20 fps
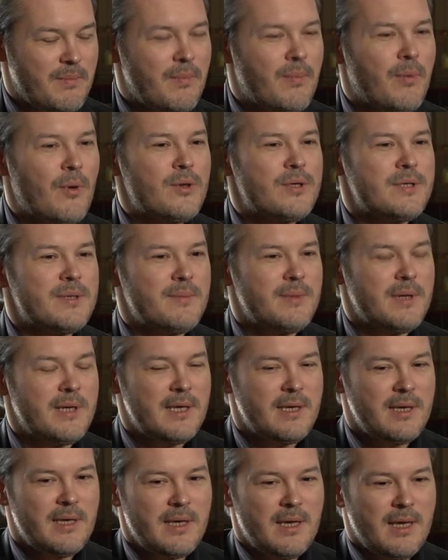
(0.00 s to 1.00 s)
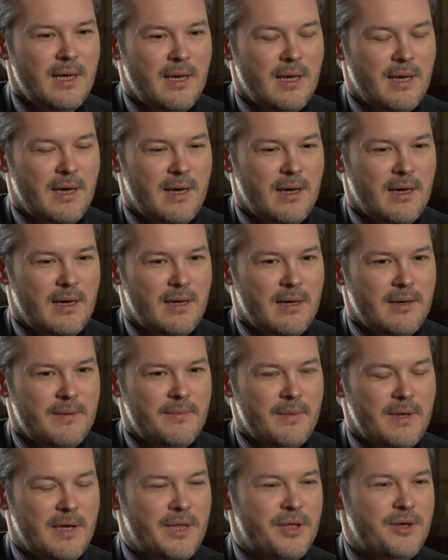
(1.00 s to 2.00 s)
possibly
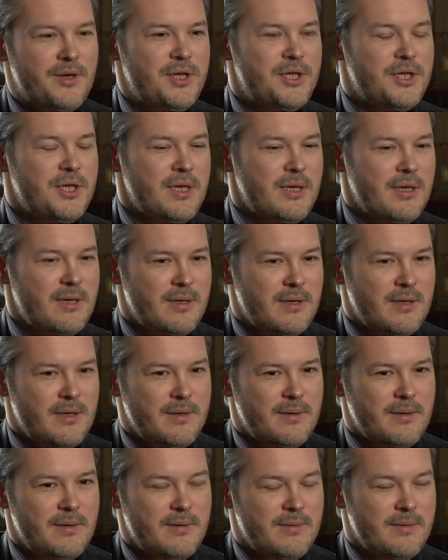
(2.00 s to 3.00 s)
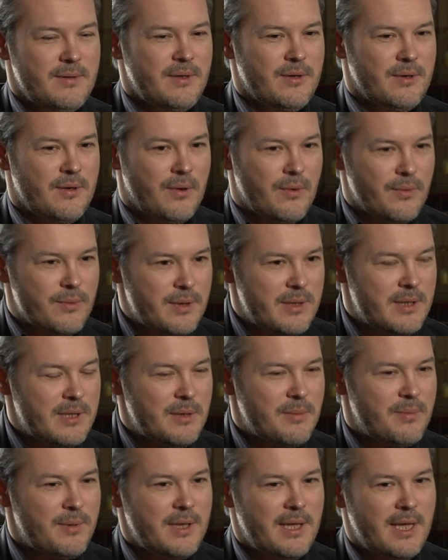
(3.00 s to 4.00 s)
enriching your own
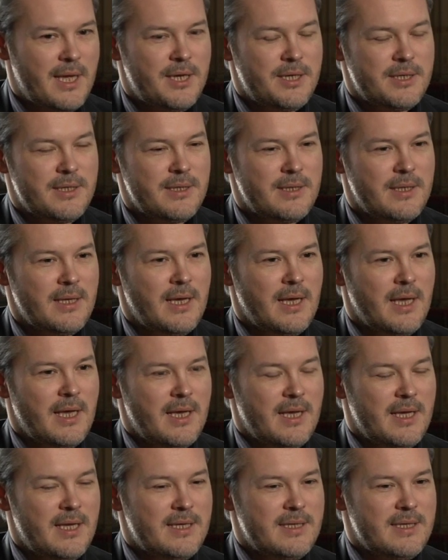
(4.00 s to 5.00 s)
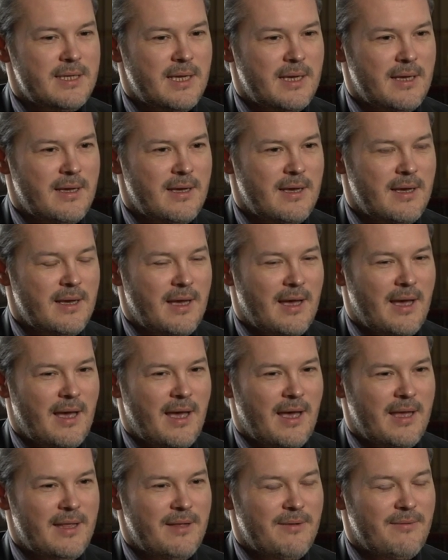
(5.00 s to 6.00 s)
interpretation. Is
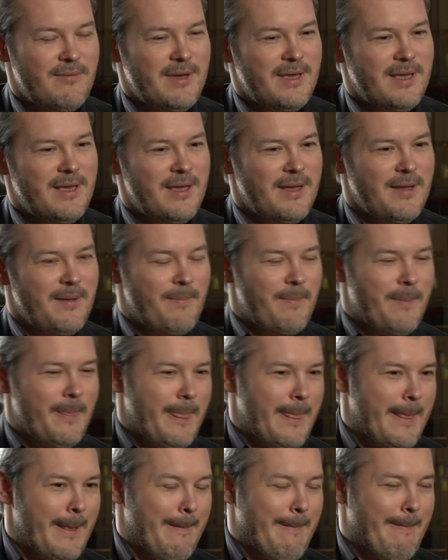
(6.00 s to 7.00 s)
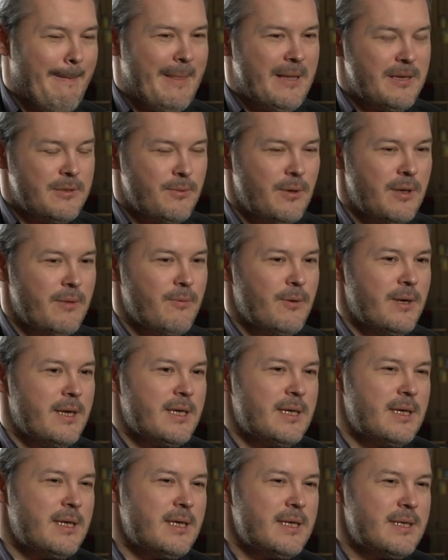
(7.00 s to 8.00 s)
either way, is one
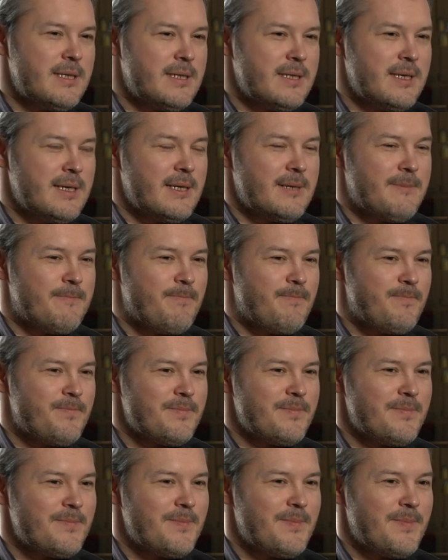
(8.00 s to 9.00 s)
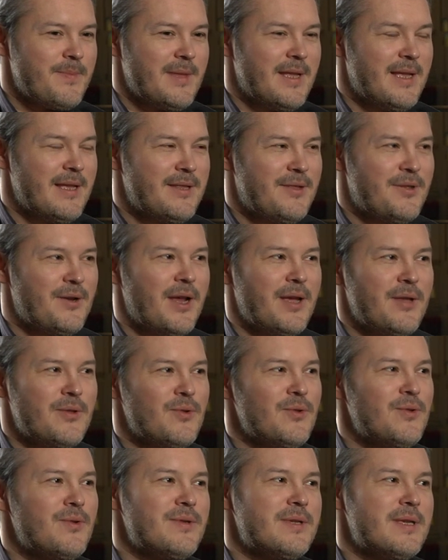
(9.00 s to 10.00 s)
way is trying
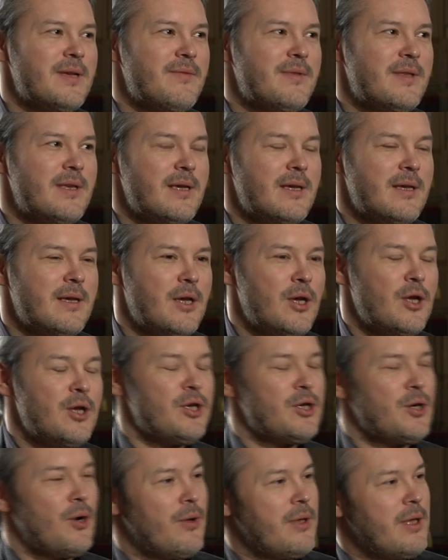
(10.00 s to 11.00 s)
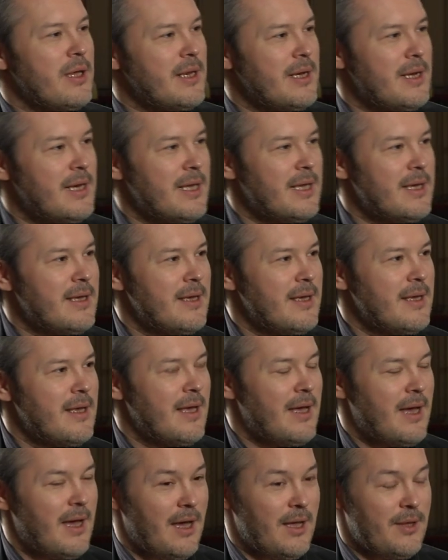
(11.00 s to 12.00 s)
to do something shockingly
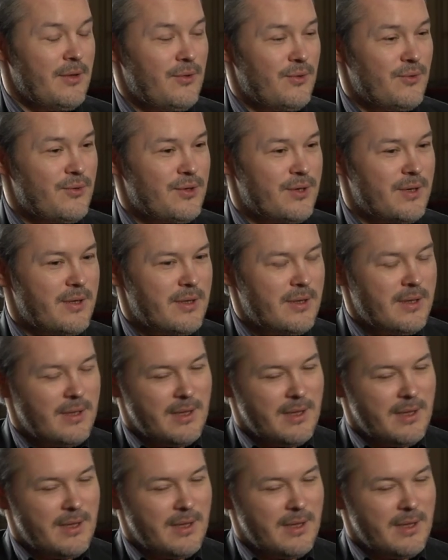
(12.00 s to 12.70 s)
unusual,